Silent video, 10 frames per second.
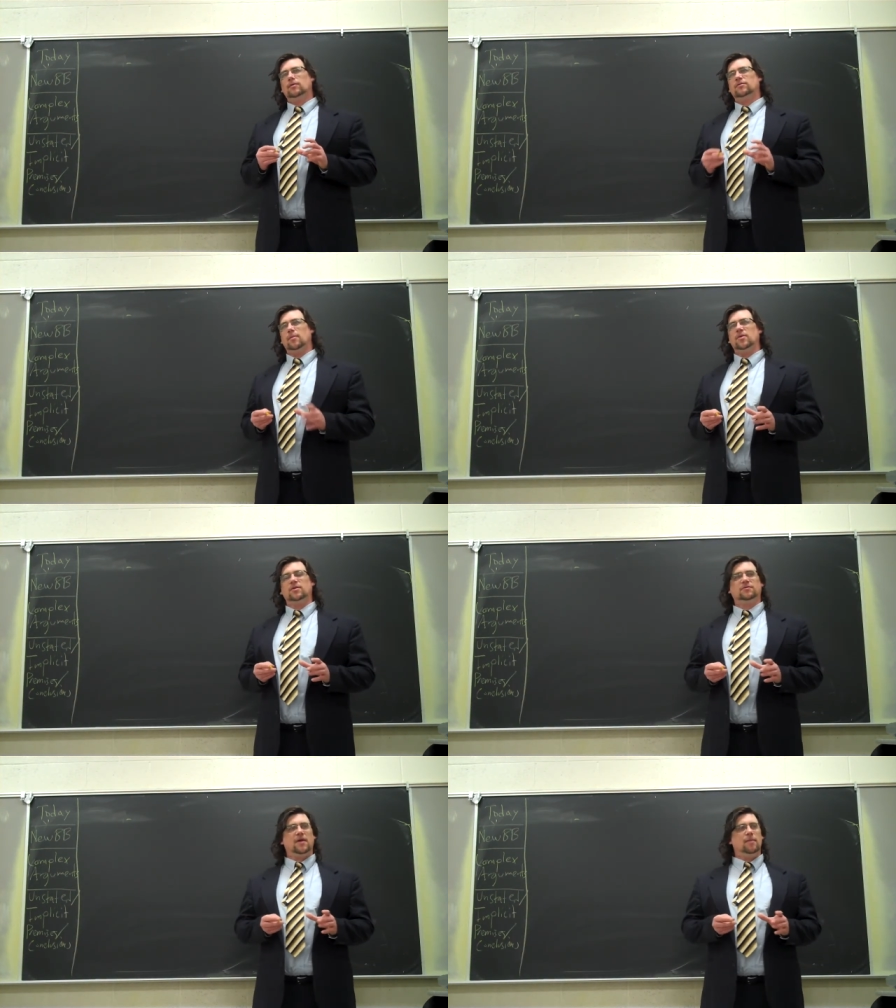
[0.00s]
some of the
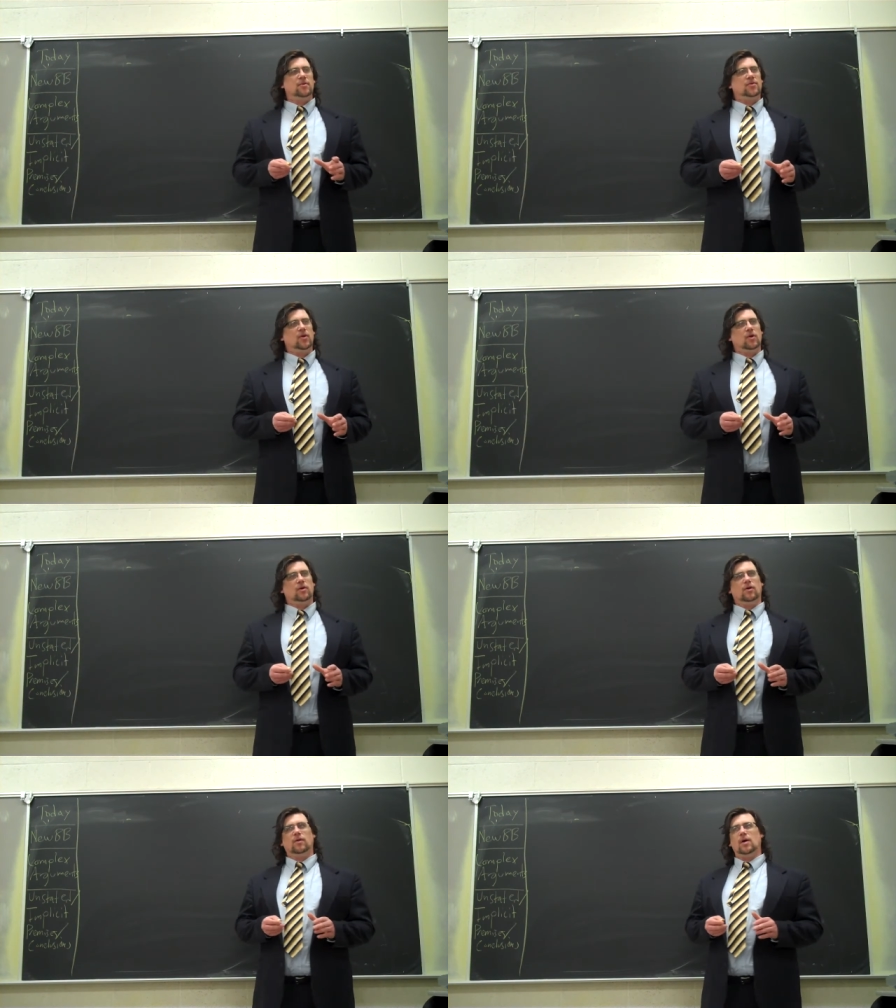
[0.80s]
same
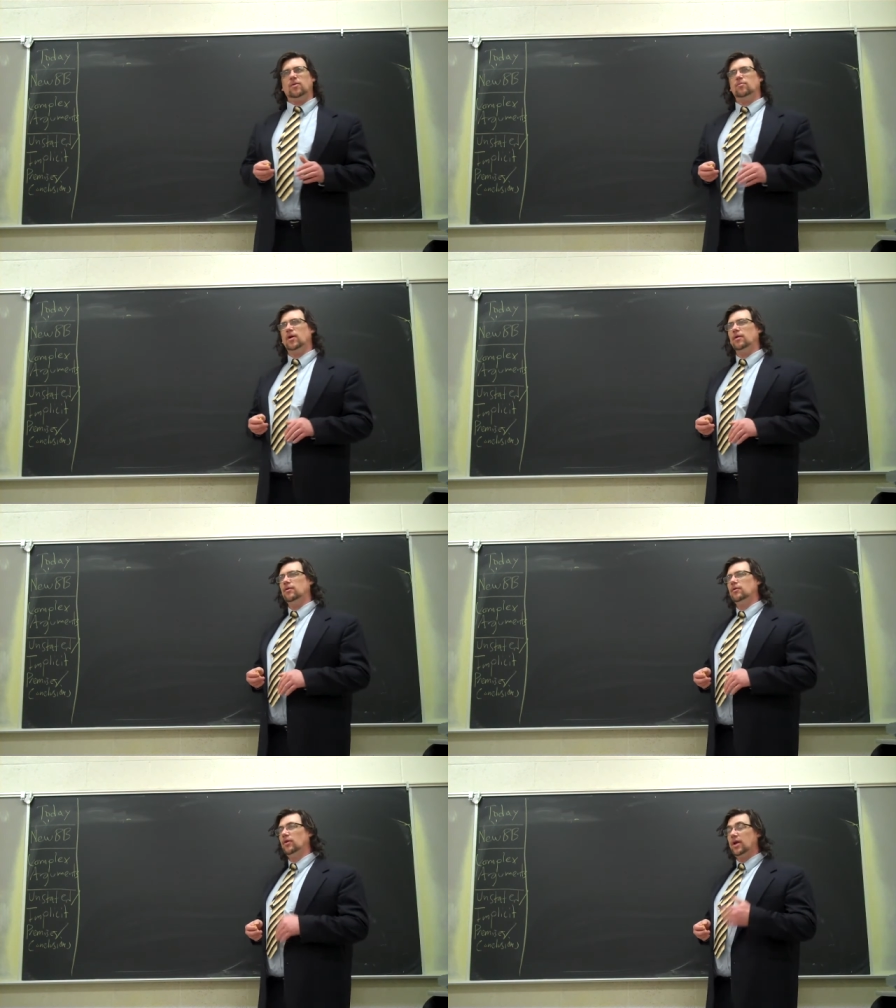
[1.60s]
material that we've been
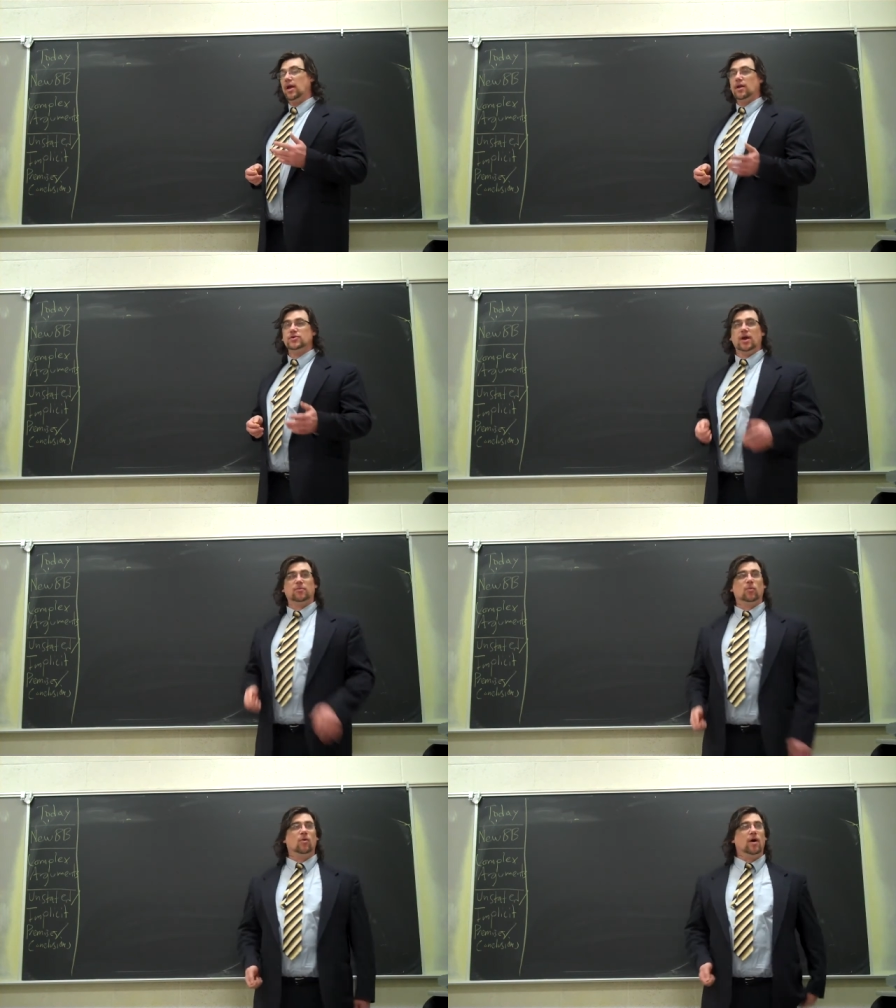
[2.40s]
looking at in
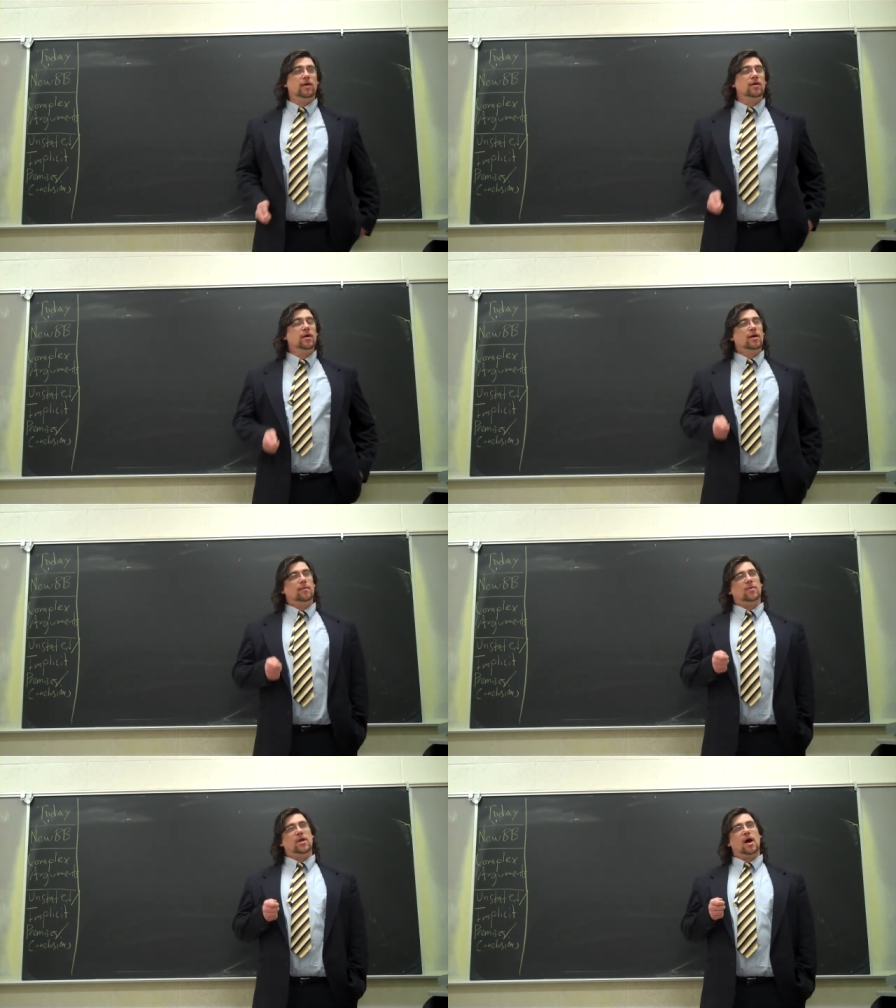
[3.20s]
chapter 1,
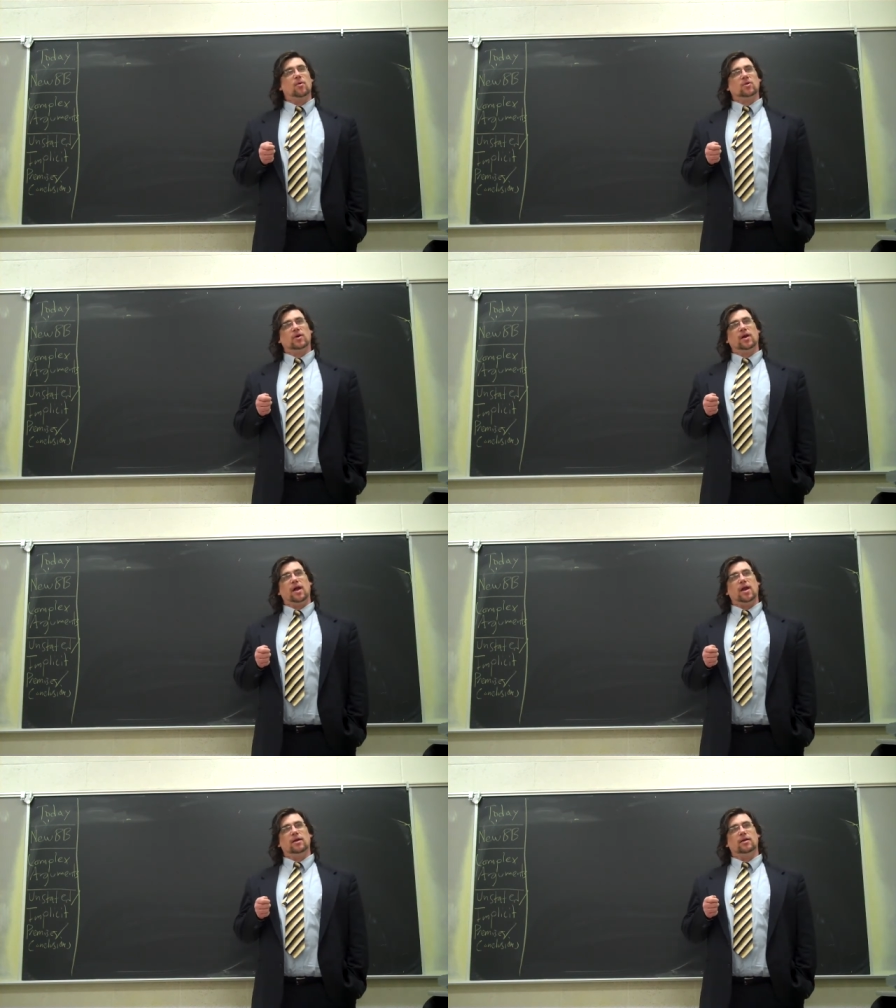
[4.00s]
but now we're looking
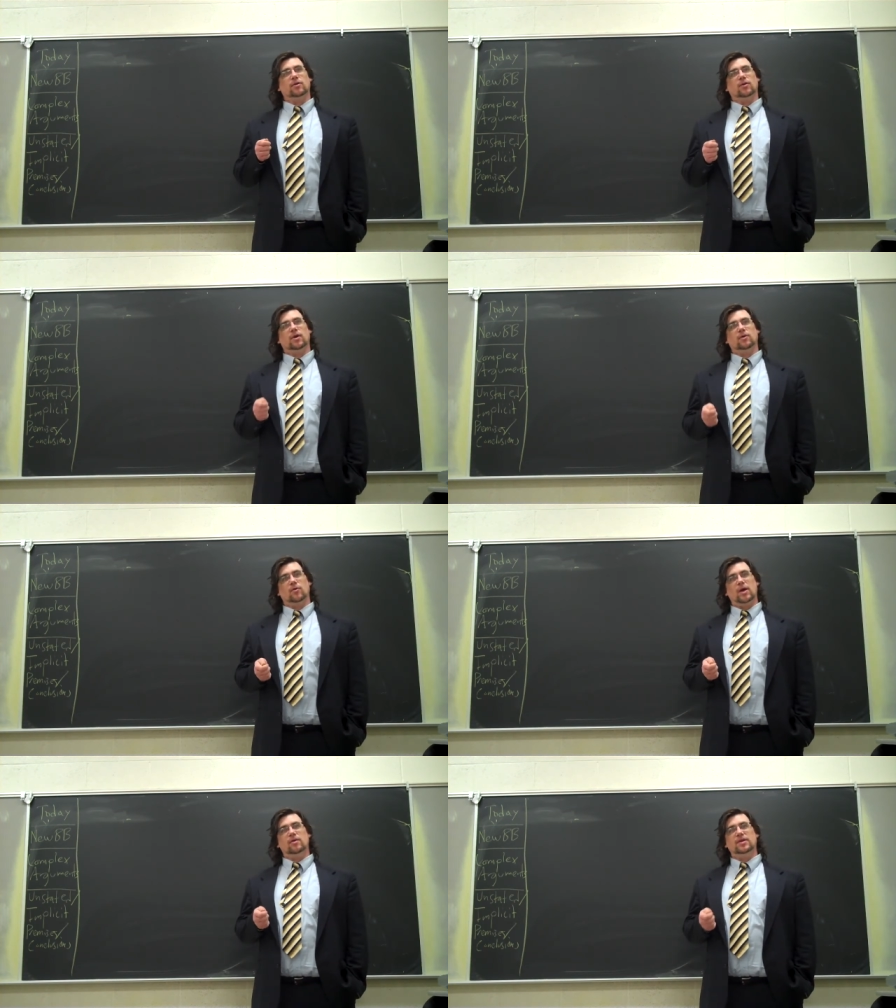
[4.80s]
at it in, in
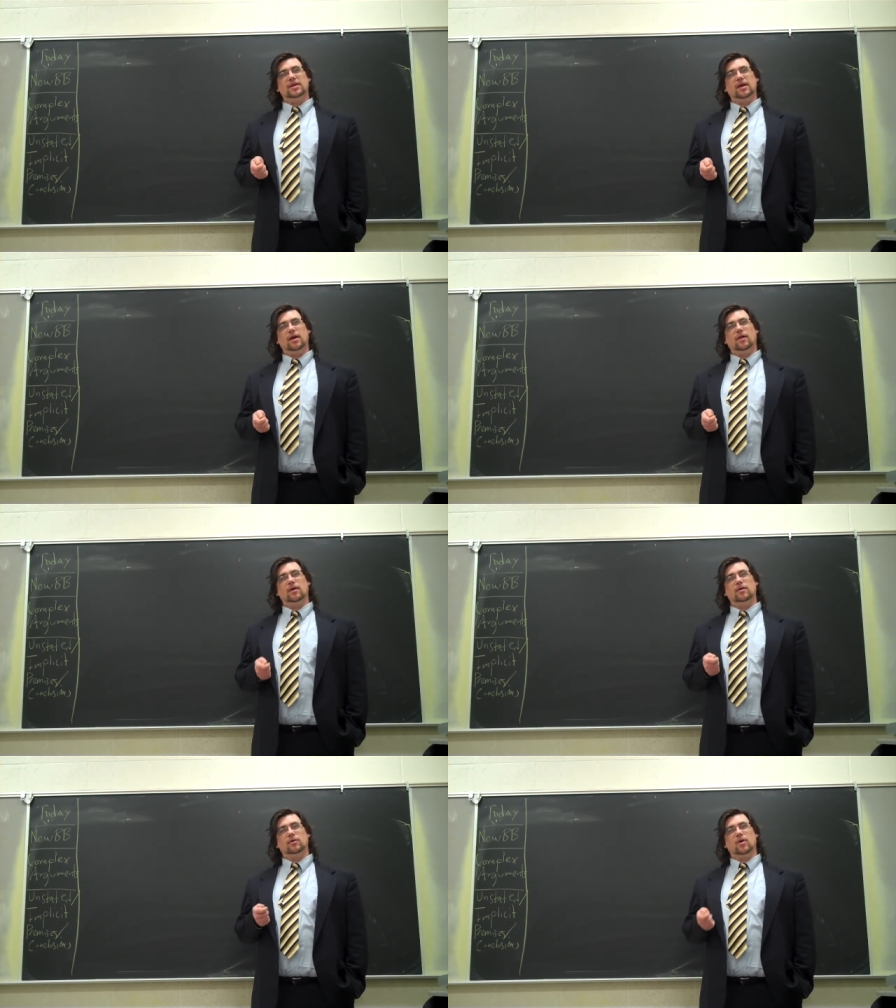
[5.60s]
greater detail
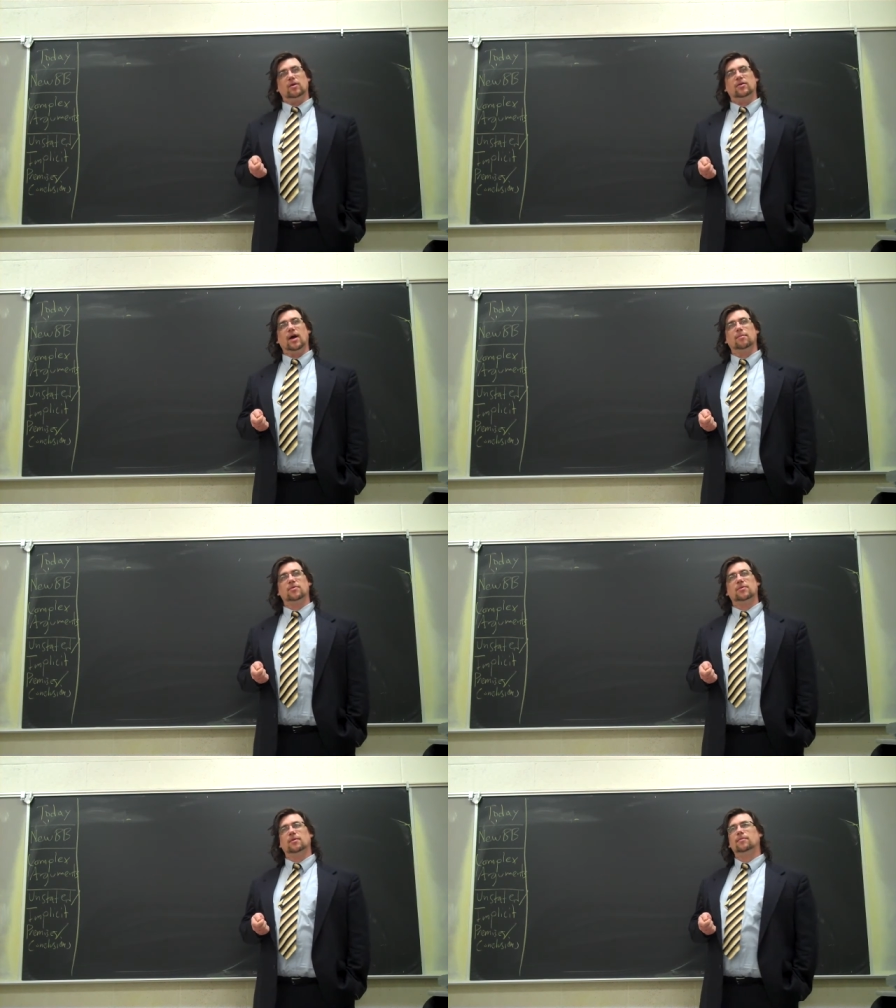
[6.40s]
and in greater
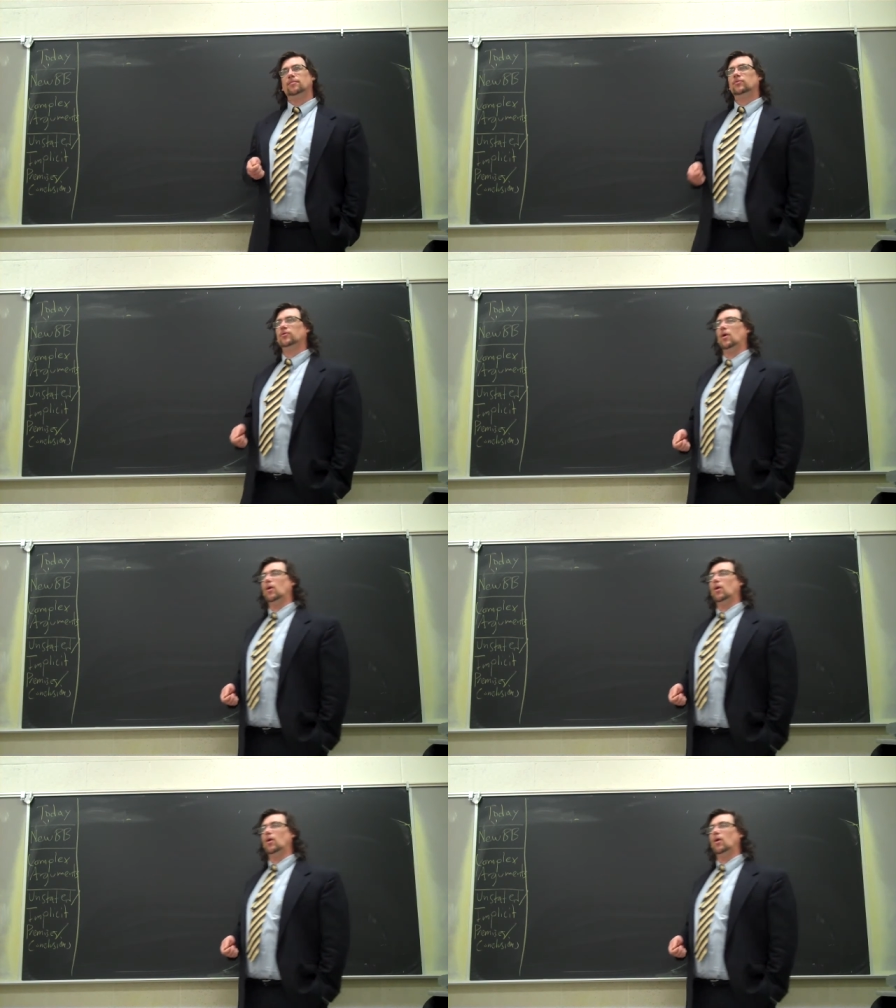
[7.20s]
depth. So